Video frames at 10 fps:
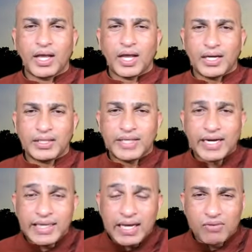And
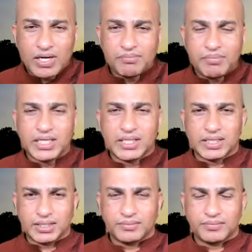that availability
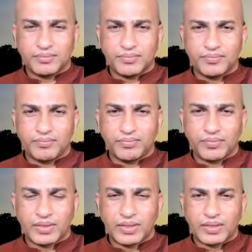
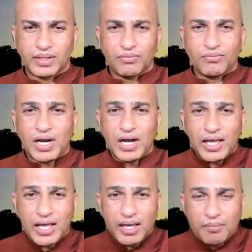will
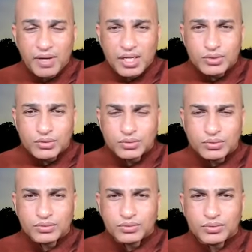able to
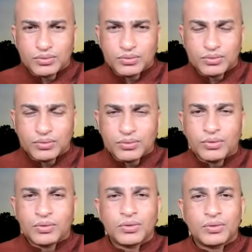
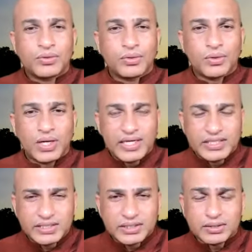
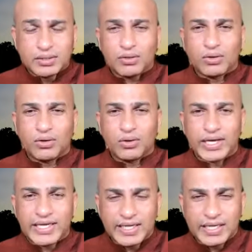listen or
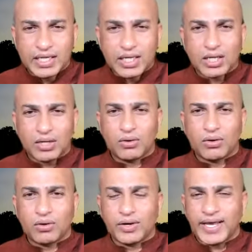hear
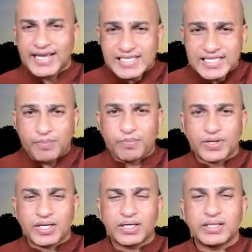or
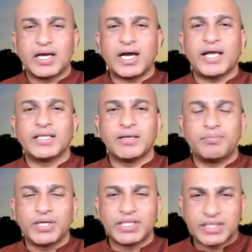accept the other
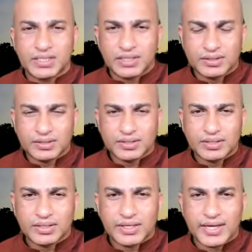person
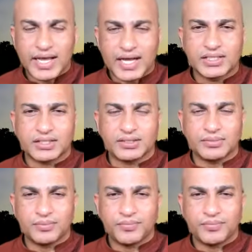action.